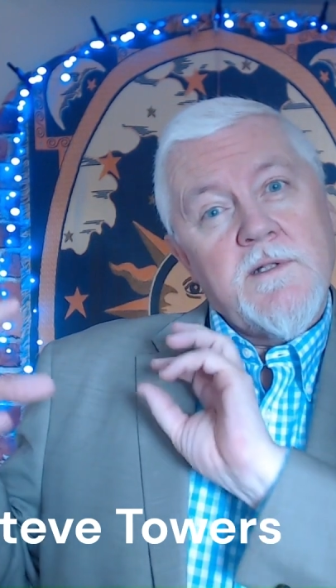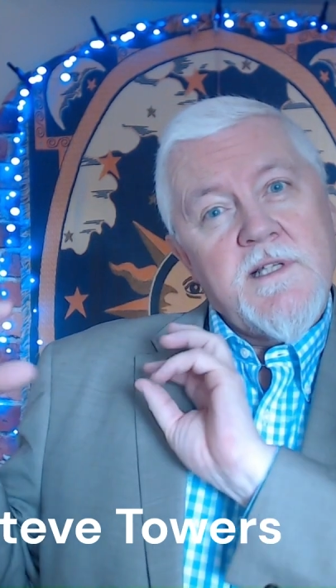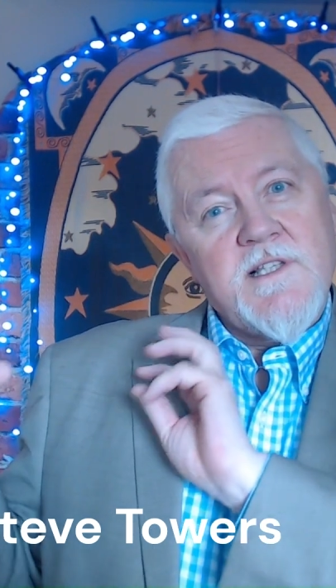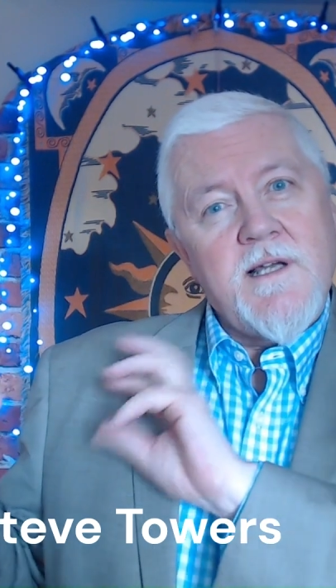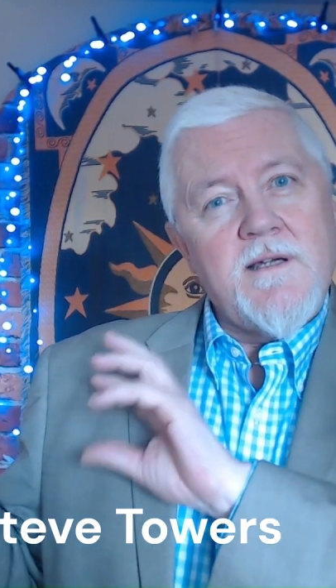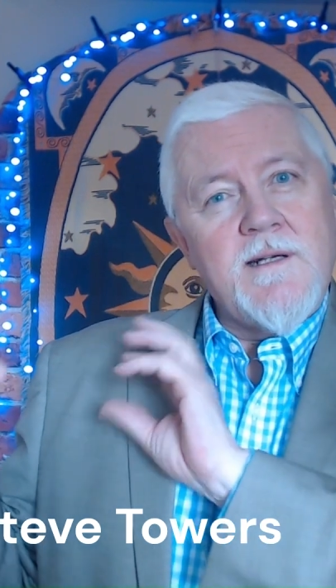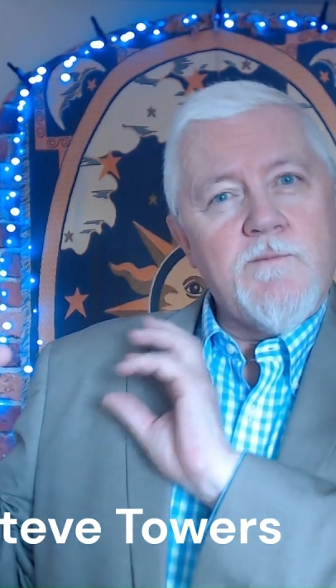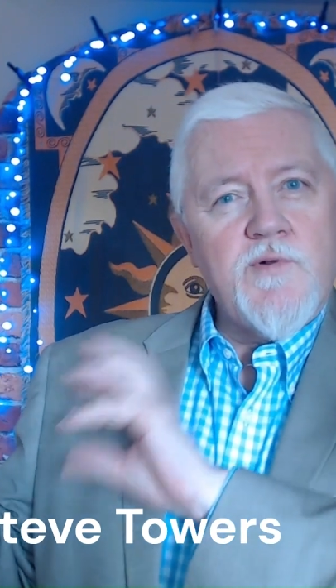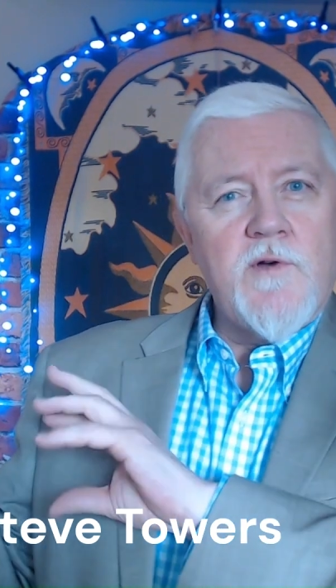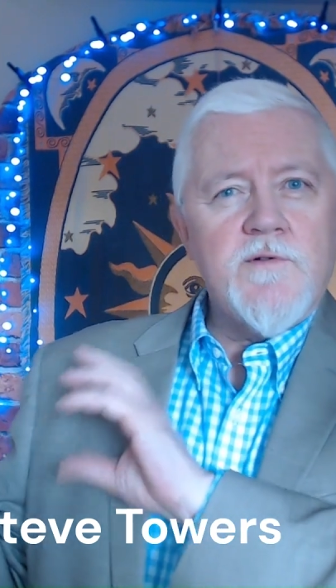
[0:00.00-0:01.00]
and design
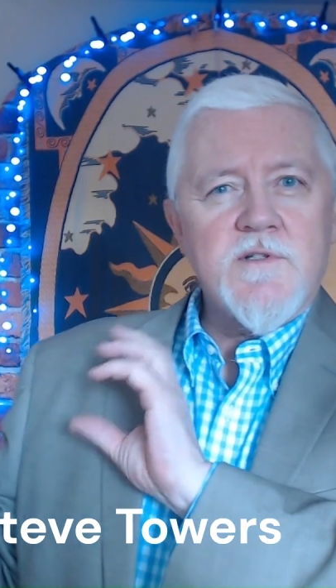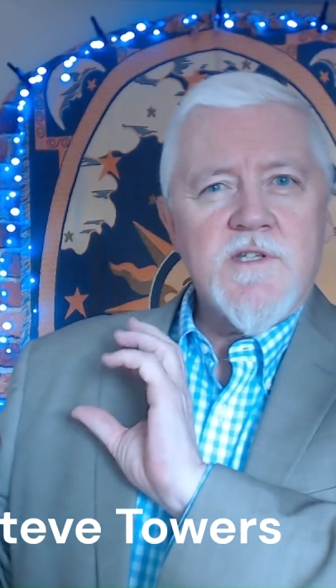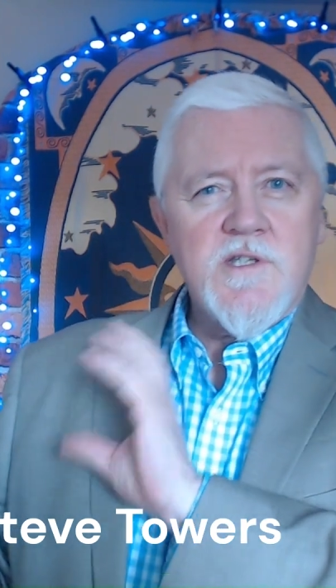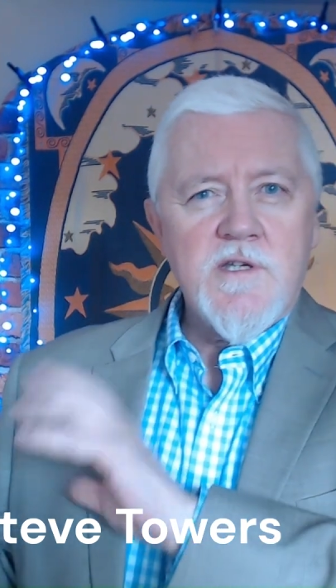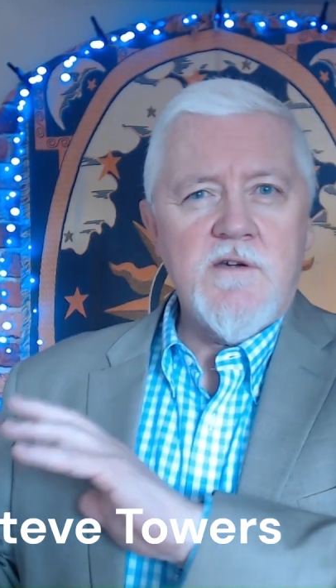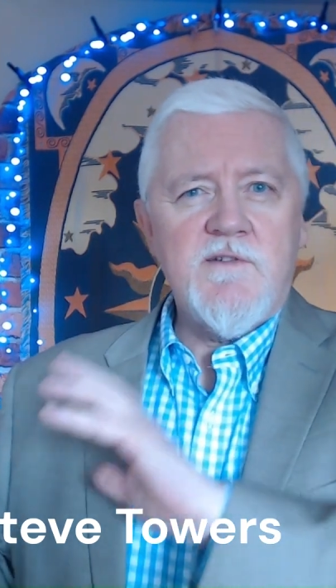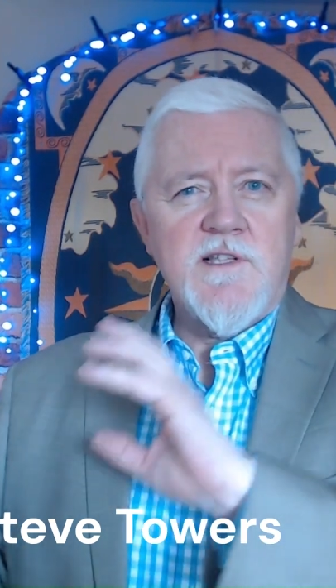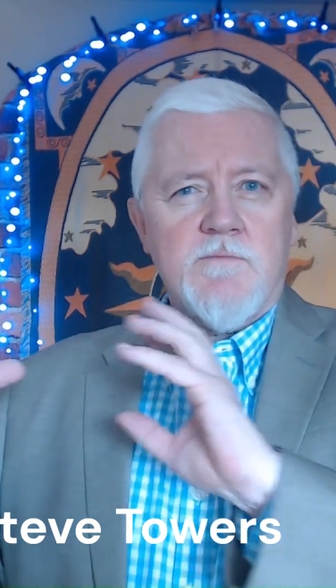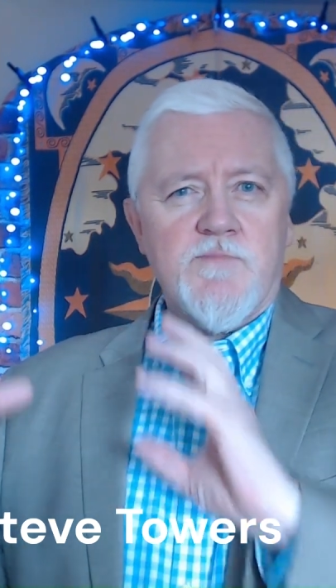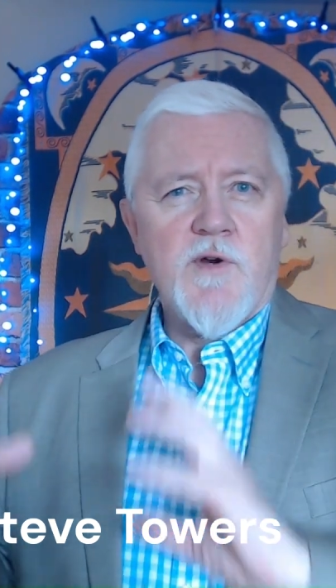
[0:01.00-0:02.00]
products,
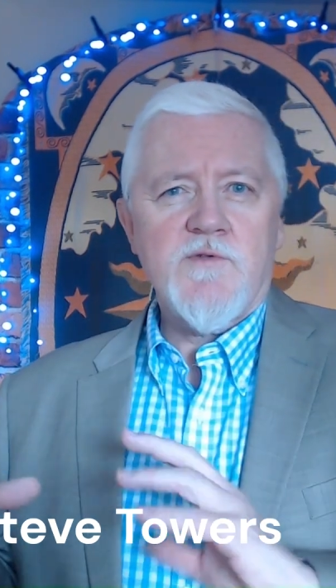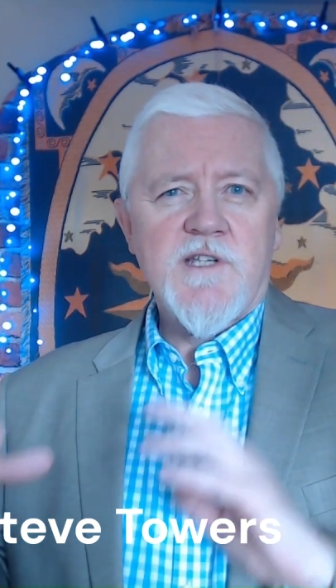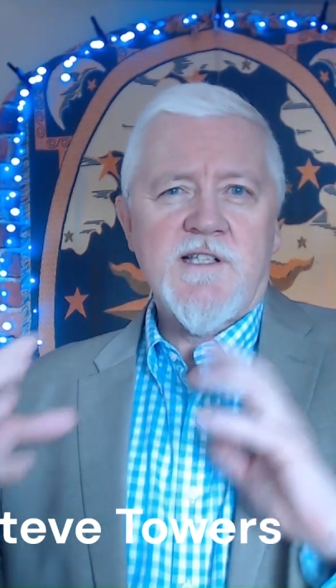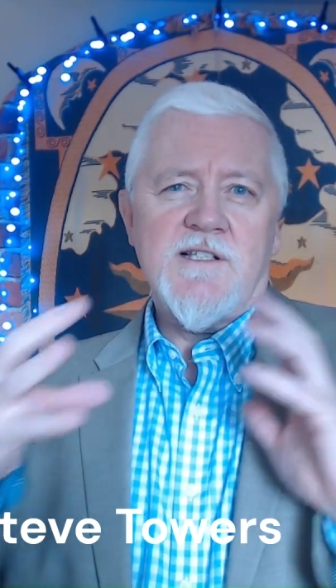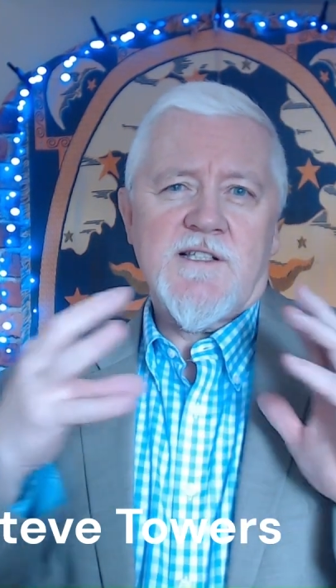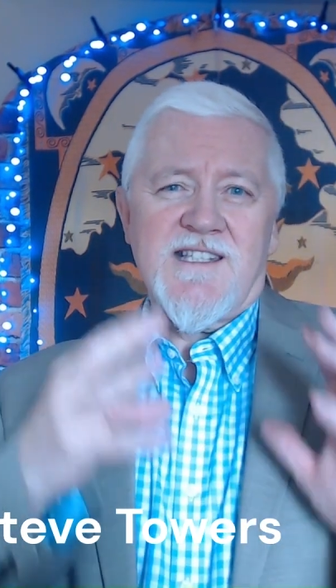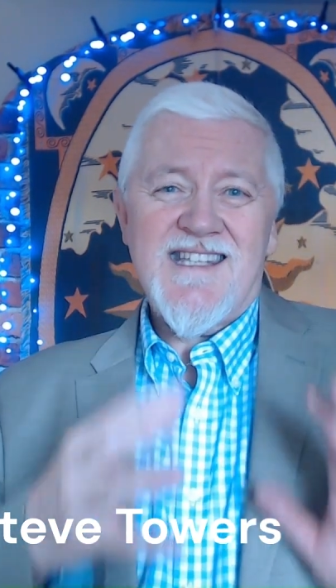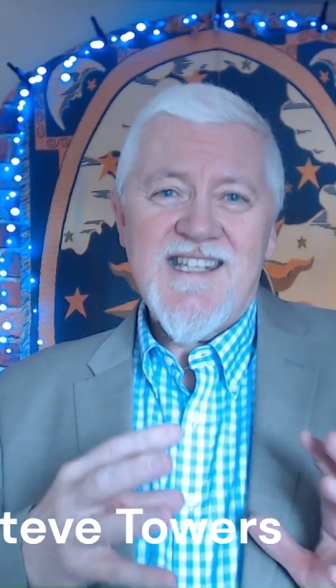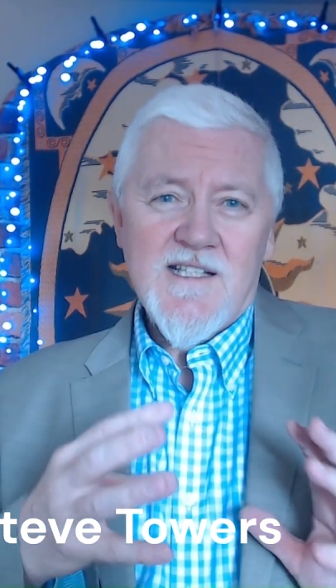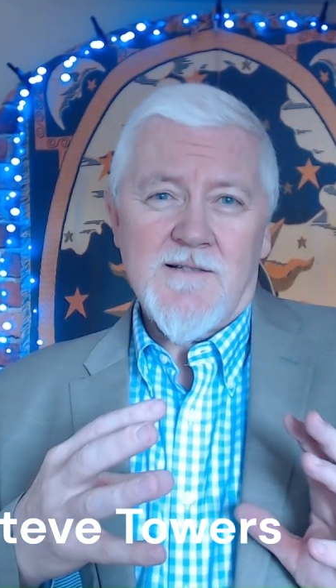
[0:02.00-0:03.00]
service and processes and
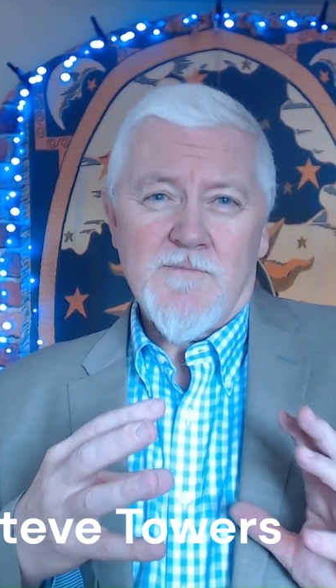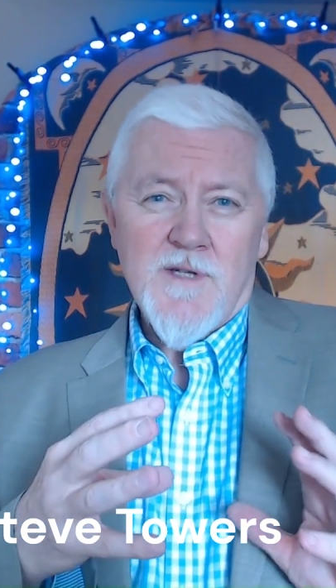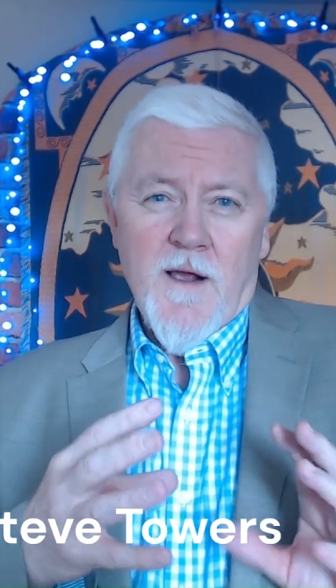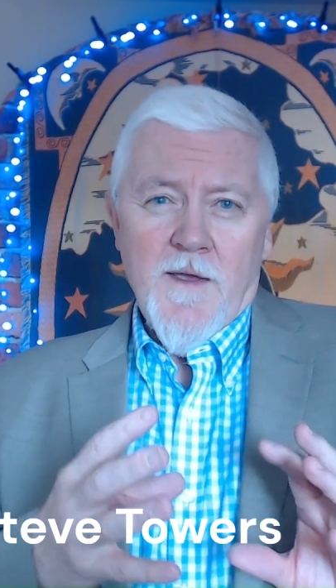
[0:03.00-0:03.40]
systems